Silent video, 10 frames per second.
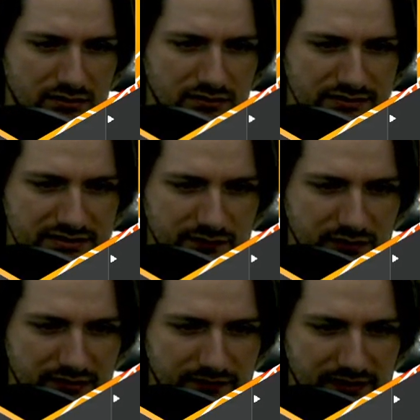Let's see if we
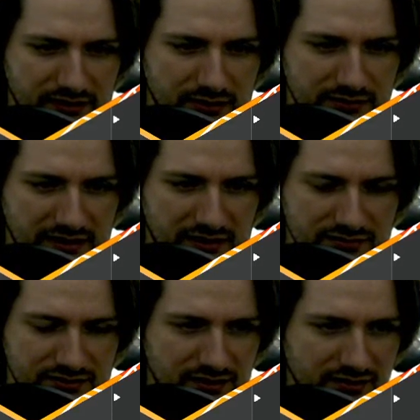can figure out what the
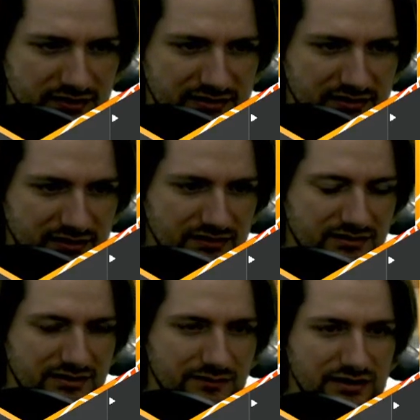errors are at least, because this
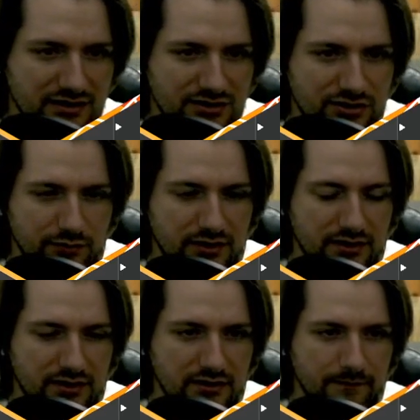seems like it should work.